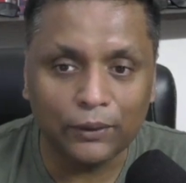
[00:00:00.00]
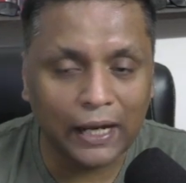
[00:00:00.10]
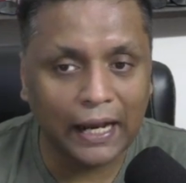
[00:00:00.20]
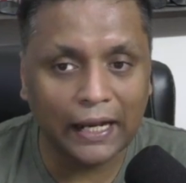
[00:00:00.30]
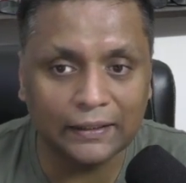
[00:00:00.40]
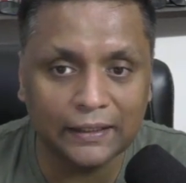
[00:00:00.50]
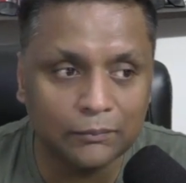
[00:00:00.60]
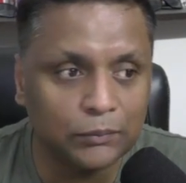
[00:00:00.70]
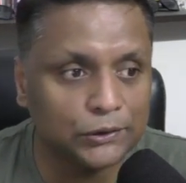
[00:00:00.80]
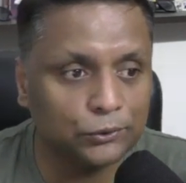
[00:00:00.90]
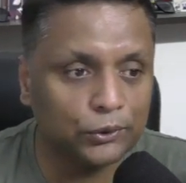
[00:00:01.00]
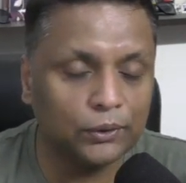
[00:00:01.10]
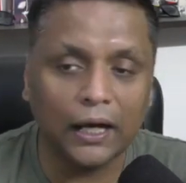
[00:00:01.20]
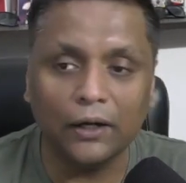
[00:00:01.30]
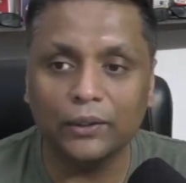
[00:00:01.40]
and let me show you
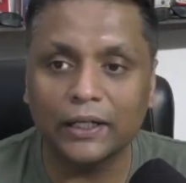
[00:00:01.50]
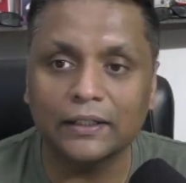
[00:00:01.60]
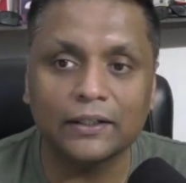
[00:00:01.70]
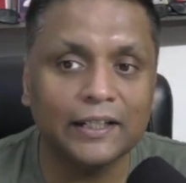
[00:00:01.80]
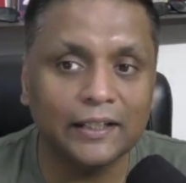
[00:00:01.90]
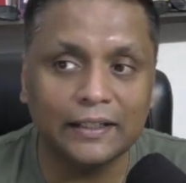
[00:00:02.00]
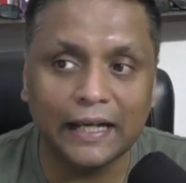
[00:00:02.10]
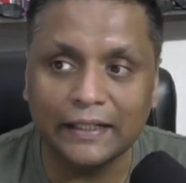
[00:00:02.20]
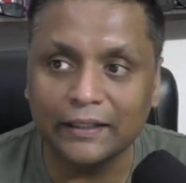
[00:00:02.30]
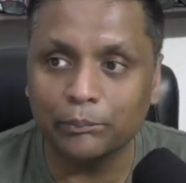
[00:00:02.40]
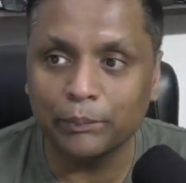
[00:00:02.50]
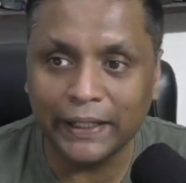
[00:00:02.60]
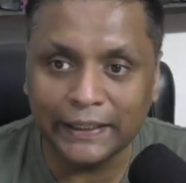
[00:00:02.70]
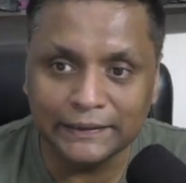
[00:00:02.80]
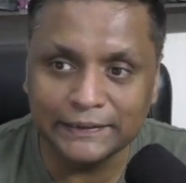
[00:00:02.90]
how you can create a landing
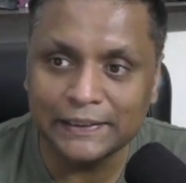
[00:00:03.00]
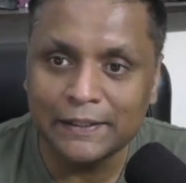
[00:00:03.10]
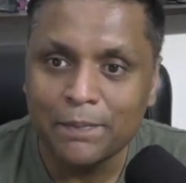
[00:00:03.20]
page.